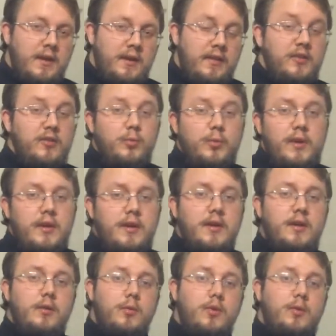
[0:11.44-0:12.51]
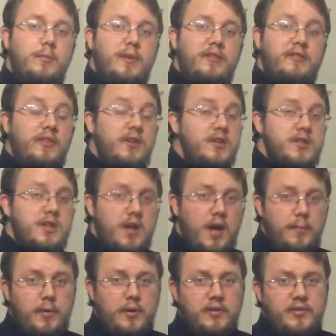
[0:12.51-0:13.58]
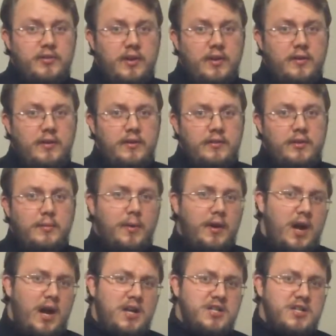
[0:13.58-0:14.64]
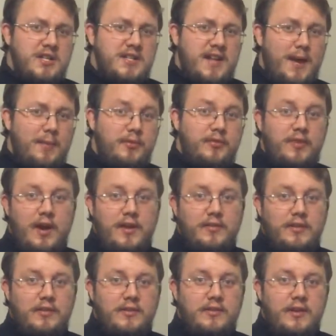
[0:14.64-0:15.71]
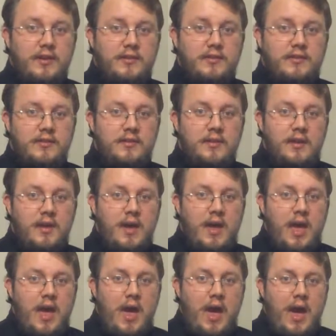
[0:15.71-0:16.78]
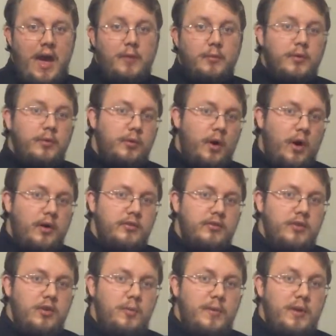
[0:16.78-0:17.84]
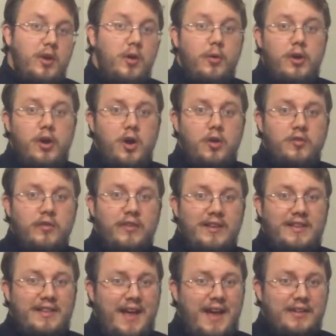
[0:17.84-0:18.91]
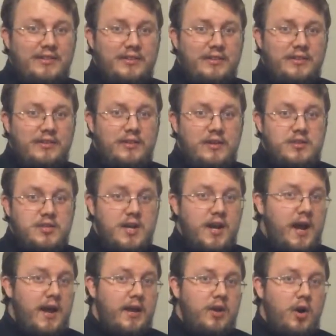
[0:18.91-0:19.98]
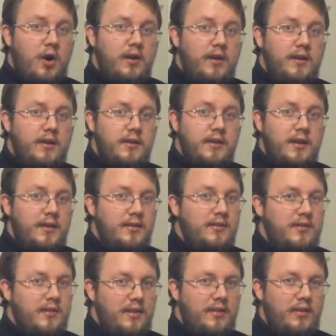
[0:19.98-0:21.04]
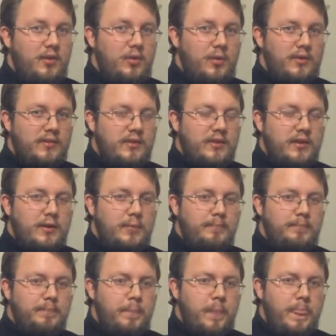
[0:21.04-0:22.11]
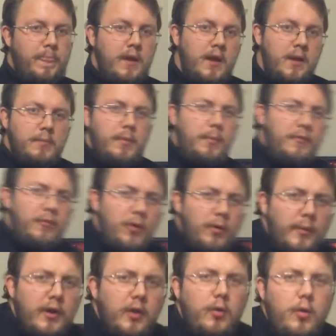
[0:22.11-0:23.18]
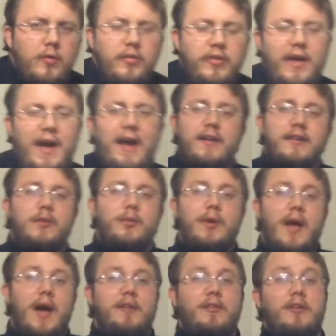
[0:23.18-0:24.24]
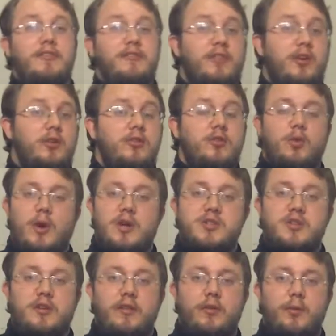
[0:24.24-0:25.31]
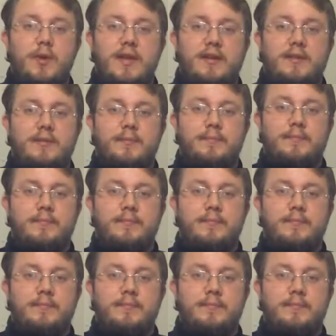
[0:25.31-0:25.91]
This week, we'll be finishing up our series on Makashi types 5 and 6, and we will also be going over the classes Jedi Guardian and Sith Inquisitor. But before we go over that, we have our first question of the week.